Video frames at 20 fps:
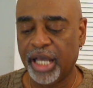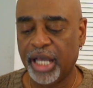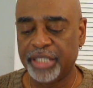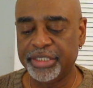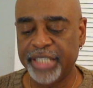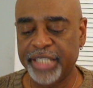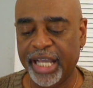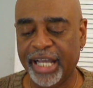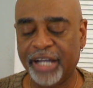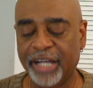
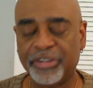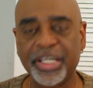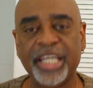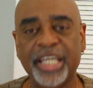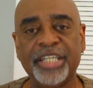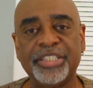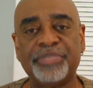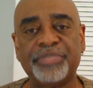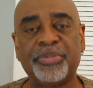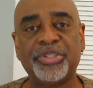Now
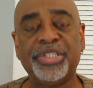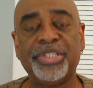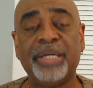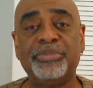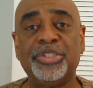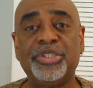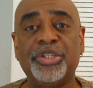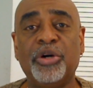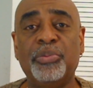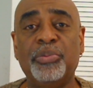is
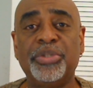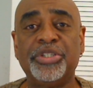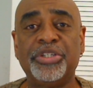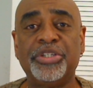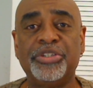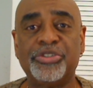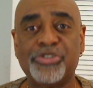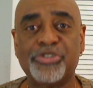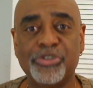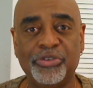perception open to
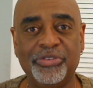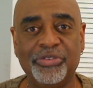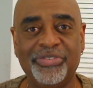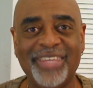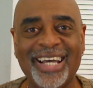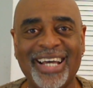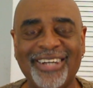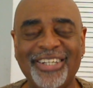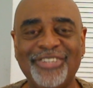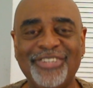the truth.
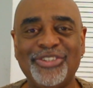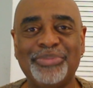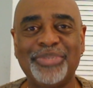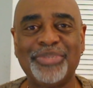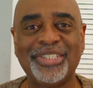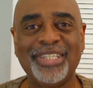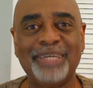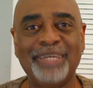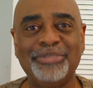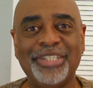Now that your
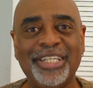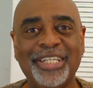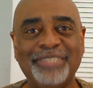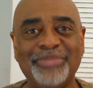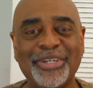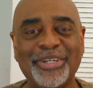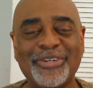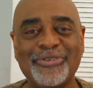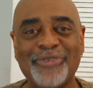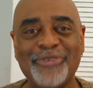perception has
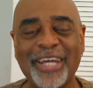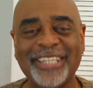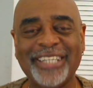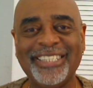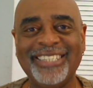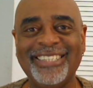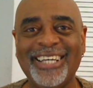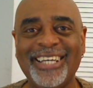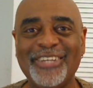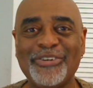been
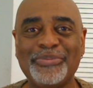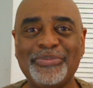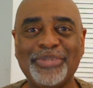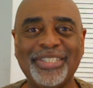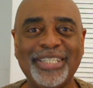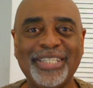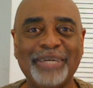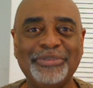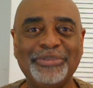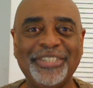corrected, then your
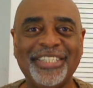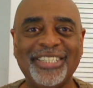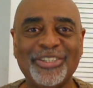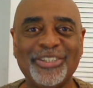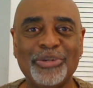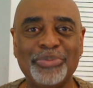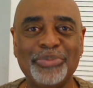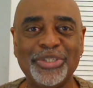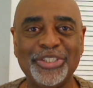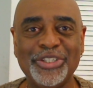perception is
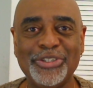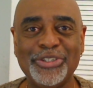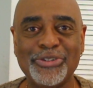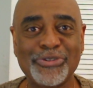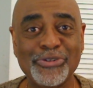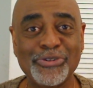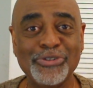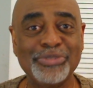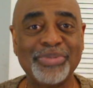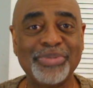open to the
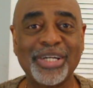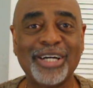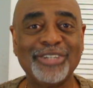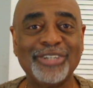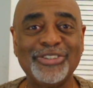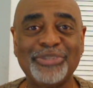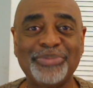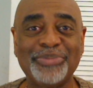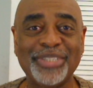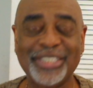truth because
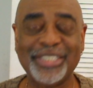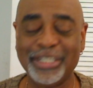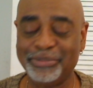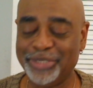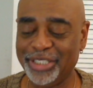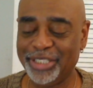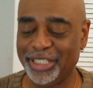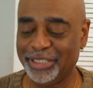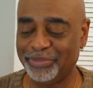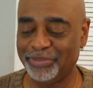your
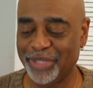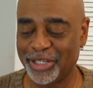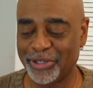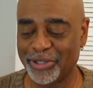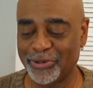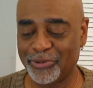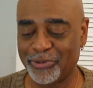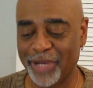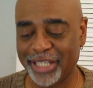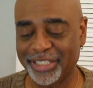perception has been
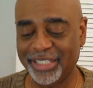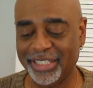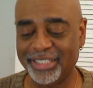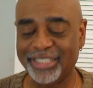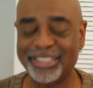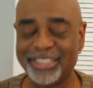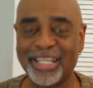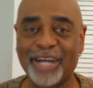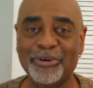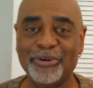corrected.
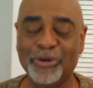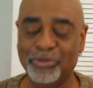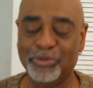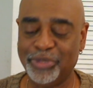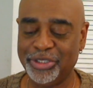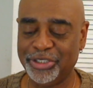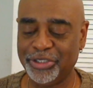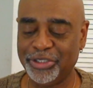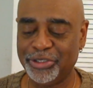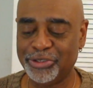It's now open
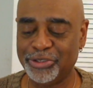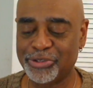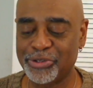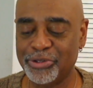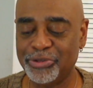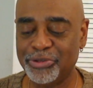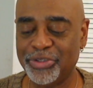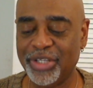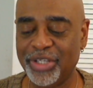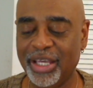to the
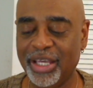truth.